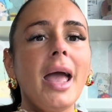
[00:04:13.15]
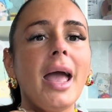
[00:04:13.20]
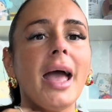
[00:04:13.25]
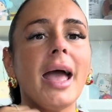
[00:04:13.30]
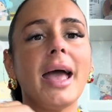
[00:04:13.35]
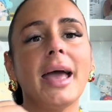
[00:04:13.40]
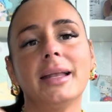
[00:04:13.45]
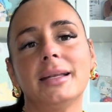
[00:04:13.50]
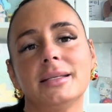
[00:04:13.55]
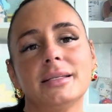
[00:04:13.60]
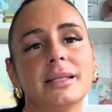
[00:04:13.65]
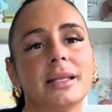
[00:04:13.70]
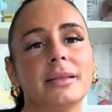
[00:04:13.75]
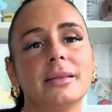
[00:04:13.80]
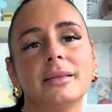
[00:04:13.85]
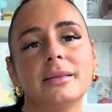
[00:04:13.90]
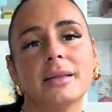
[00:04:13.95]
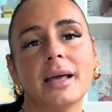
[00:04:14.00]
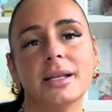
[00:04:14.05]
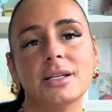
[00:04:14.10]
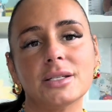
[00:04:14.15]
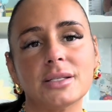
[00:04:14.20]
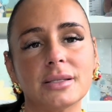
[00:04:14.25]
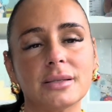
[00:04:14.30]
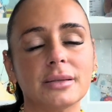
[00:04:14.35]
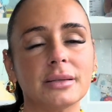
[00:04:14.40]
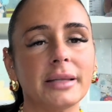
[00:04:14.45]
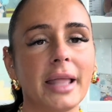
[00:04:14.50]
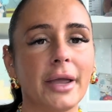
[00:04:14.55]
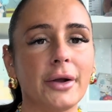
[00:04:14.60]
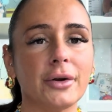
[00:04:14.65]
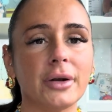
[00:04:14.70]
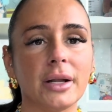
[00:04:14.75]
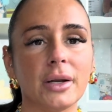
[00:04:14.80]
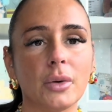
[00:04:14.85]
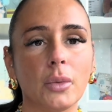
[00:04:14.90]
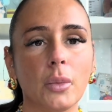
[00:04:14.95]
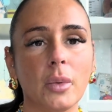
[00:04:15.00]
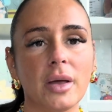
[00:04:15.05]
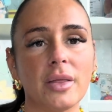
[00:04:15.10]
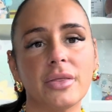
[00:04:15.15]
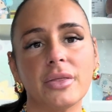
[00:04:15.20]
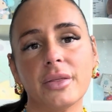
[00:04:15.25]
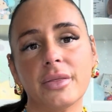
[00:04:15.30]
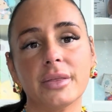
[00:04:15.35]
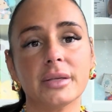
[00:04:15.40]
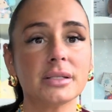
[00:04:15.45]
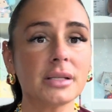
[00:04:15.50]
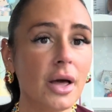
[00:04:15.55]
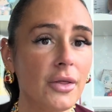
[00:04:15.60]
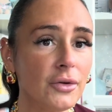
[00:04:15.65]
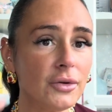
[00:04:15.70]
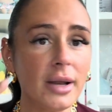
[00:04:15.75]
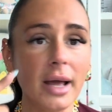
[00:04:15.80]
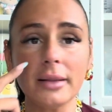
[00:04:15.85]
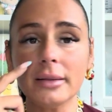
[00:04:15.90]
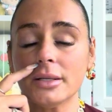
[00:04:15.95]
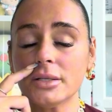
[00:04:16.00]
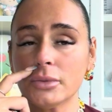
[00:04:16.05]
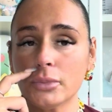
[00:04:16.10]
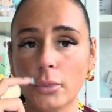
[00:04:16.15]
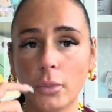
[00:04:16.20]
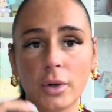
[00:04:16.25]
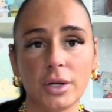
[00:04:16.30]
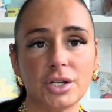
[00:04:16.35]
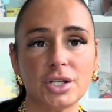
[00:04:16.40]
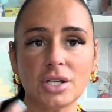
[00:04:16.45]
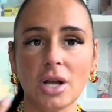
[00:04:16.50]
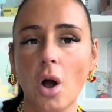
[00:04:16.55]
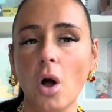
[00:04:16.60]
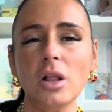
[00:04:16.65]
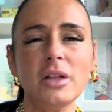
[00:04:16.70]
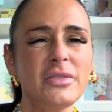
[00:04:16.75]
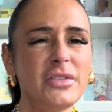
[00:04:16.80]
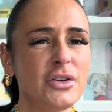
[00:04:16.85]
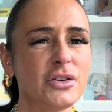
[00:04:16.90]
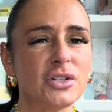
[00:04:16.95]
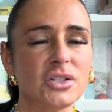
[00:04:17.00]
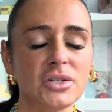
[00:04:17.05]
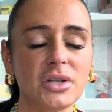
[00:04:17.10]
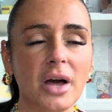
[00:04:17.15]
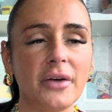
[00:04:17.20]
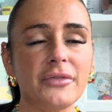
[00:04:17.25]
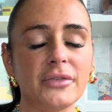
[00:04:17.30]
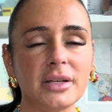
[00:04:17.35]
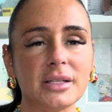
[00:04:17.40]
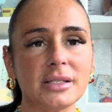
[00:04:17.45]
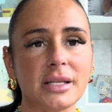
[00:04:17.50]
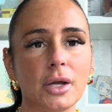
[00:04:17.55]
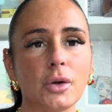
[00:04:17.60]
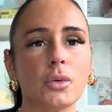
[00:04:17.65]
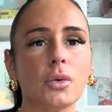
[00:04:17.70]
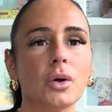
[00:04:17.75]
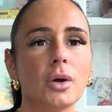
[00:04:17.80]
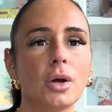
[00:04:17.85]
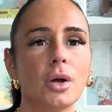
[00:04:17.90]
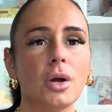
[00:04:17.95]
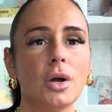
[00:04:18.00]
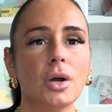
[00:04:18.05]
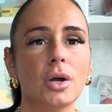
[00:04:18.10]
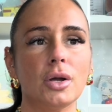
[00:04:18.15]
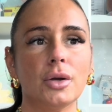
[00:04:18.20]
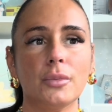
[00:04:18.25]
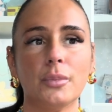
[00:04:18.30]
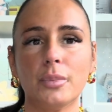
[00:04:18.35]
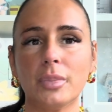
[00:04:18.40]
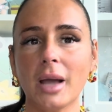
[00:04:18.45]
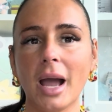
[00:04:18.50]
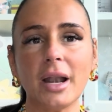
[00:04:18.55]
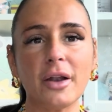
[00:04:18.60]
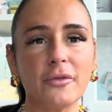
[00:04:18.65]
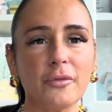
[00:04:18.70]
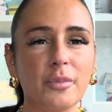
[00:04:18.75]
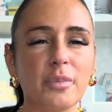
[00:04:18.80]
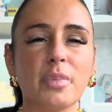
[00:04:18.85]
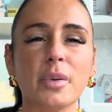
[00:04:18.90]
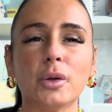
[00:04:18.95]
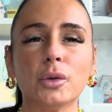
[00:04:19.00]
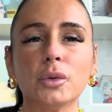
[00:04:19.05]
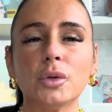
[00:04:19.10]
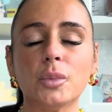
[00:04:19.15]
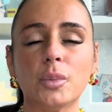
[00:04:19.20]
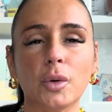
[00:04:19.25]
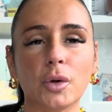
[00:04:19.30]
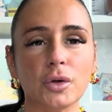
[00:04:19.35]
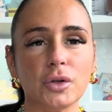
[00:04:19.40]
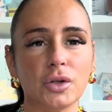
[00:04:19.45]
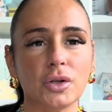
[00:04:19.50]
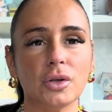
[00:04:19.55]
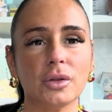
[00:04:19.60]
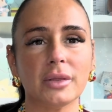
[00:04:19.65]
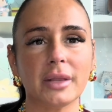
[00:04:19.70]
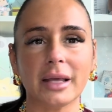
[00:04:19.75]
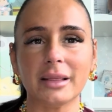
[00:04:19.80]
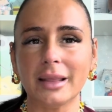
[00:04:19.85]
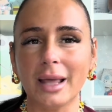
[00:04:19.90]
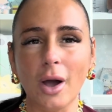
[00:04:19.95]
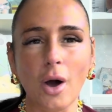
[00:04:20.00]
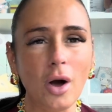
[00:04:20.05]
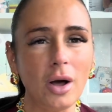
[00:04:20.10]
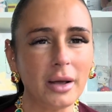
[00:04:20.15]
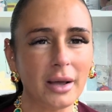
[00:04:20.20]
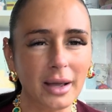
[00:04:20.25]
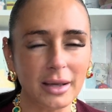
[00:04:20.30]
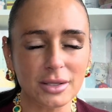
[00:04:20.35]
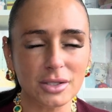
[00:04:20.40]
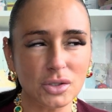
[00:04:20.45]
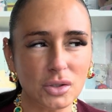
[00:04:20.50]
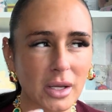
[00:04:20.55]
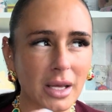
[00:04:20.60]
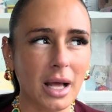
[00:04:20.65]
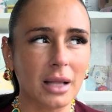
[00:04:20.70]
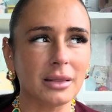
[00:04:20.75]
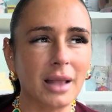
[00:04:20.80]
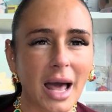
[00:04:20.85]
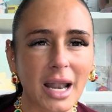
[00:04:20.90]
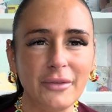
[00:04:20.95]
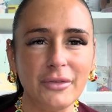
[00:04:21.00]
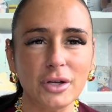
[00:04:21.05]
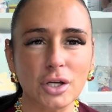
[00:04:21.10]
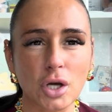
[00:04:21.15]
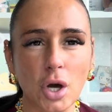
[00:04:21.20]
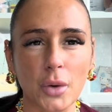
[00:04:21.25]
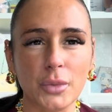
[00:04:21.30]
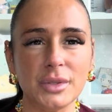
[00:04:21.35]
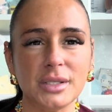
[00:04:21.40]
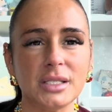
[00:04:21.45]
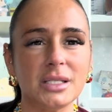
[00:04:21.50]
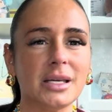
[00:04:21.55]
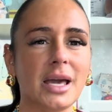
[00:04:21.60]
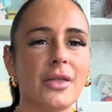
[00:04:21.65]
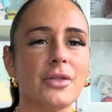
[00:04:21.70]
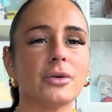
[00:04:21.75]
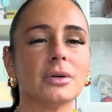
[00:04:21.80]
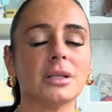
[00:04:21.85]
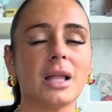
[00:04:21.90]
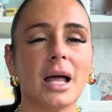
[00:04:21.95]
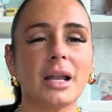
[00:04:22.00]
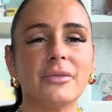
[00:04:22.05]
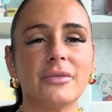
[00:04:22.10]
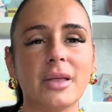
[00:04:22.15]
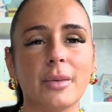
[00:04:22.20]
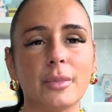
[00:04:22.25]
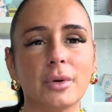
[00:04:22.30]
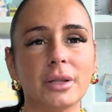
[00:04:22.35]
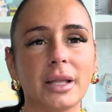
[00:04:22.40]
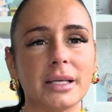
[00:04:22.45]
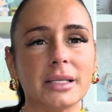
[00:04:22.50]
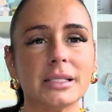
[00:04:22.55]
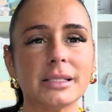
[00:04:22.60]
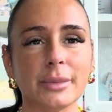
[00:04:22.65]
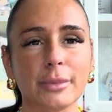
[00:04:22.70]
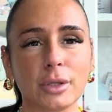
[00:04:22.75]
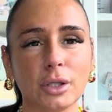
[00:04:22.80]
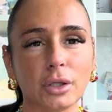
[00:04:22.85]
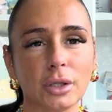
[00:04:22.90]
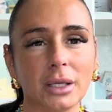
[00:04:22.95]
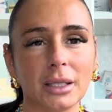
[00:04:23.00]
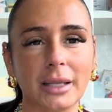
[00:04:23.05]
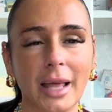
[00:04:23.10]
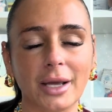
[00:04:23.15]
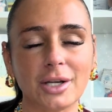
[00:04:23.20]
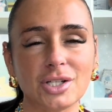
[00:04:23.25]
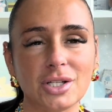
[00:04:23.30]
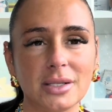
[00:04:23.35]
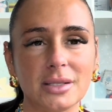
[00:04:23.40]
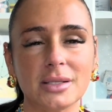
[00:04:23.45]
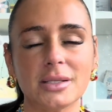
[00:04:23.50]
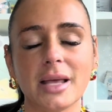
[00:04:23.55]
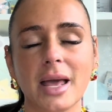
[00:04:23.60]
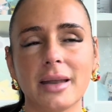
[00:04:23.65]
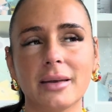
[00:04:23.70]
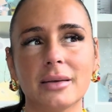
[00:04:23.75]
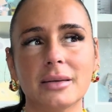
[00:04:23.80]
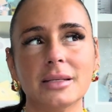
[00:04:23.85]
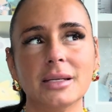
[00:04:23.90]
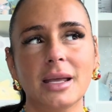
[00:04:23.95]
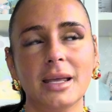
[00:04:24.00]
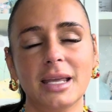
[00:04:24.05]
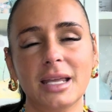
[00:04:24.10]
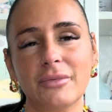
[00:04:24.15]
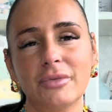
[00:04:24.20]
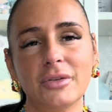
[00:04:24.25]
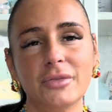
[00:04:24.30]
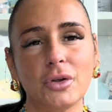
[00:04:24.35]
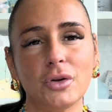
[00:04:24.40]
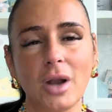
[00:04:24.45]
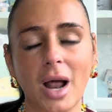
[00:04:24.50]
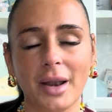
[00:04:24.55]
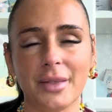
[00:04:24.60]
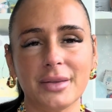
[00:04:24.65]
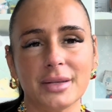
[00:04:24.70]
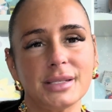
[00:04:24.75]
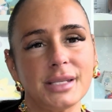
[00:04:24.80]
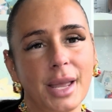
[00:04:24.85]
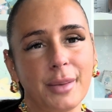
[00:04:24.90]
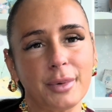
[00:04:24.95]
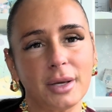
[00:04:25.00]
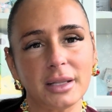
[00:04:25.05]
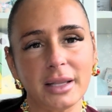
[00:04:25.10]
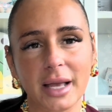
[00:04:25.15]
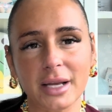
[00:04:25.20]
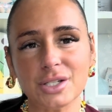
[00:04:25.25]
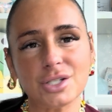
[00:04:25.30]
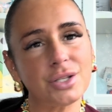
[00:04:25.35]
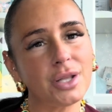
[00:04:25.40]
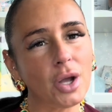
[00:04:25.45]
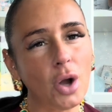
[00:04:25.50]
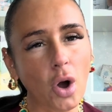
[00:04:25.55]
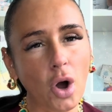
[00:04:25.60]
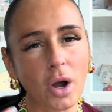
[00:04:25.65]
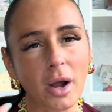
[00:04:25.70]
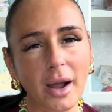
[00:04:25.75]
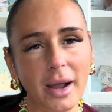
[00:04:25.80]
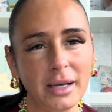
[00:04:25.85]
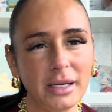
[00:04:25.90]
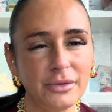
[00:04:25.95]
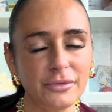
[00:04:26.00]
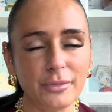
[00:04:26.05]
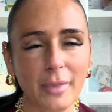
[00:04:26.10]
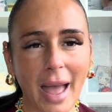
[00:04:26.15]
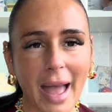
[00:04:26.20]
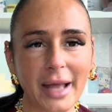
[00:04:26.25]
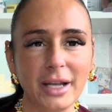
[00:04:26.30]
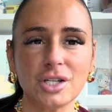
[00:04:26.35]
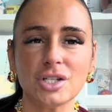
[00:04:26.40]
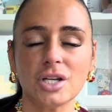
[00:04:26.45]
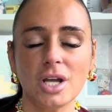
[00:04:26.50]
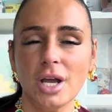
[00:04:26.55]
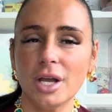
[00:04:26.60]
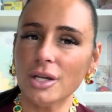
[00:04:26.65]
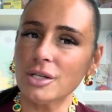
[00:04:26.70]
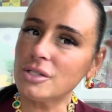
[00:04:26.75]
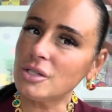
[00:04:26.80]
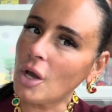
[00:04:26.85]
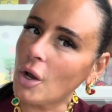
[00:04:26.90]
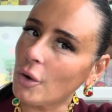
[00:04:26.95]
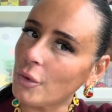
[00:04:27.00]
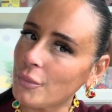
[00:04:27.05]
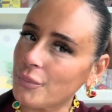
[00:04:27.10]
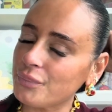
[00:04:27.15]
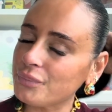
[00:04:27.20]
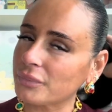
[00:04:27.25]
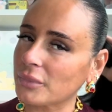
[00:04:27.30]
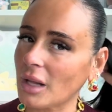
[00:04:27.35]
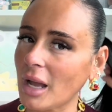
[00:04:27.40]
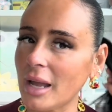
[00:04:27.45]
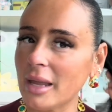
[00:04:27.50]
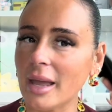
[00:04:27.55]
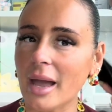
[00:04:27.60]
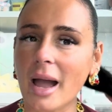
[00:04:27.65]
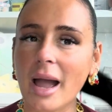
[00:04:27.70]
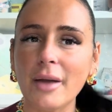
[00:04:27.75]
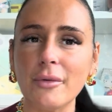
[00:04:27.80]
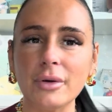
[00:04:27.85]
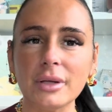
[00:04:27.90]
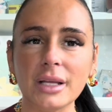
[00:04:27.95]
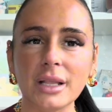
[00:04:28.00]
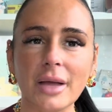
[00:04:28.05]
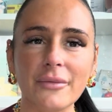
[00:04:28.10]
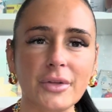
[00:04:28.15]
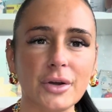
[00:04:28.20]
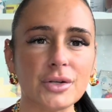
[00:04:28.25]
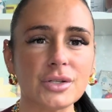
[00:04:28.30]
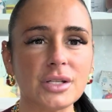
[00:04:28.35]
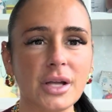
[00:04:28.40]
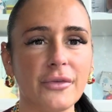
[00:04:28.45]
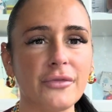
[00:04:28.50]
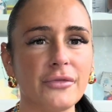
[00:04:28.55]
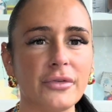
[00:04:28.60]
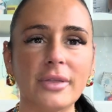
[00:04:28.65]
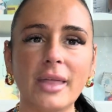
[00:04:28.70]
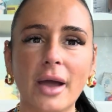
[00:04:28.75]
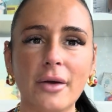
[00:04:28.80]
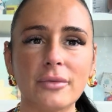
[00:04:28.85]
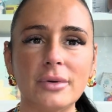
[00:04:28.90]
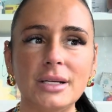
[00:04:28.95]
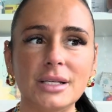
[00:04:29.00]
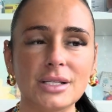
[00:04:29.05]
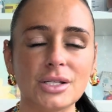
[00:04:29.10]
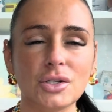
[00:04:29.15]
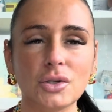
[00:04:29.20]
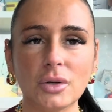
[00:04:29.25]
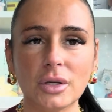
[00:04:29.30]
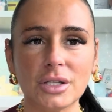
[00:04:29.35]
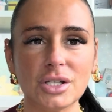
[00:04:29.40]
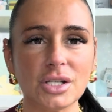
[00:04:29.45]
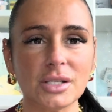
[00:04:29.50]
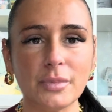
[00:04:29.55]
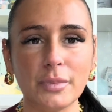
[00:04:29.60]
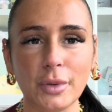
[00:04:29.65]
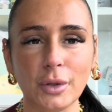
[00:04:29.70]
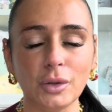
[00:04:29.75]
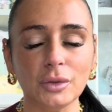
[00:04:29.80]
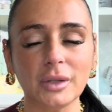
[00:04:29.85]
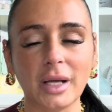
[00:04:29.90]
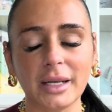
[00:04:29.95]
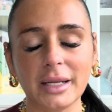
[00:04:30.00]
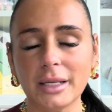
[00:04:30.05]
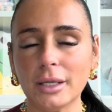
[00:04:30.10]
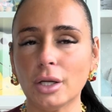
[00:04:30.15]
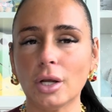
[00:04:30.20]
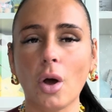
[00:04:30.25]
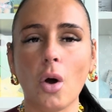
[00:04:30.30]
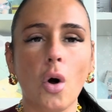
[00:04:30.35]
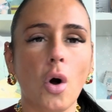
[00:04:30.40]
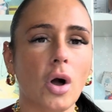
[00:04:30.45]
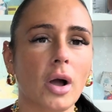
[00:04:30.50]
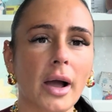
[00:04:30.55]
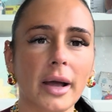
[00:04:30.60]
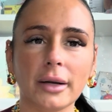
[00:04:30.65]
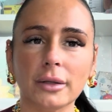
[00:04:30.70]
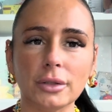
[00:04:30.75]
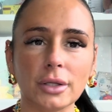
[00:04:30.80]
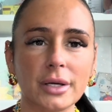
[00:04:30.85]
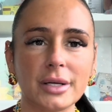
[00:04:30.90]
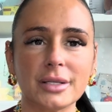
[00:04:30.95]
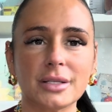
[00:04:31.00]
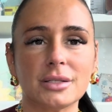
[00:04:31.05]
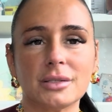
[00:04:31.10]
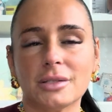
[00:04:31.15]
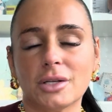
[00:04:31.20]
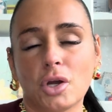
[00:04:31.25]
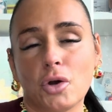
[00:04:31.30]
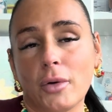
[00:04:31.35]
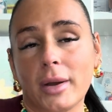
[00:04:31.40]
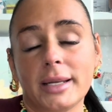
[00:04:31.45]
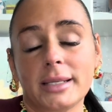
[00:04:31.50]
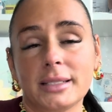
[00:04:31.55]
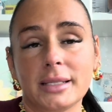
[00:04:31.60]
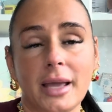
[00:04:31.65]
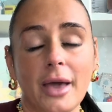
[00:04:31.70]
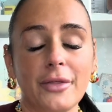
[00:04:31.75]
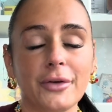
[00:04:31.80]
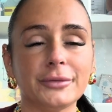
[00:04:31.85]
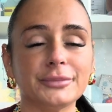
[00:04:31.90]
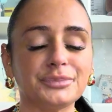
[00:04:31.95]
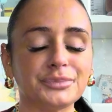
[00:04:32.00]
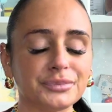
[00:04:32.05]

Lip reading: And then I just layered it with this other necklace, which all of their stuff is like kind of buildable. Like they all, a lot of it goes together. A lot of them are like similar collections. And even if they're not in the same collection, they all kind of match. So yeah, I really love their stuff for that reason. You can just build on it and it all kind of looks great together.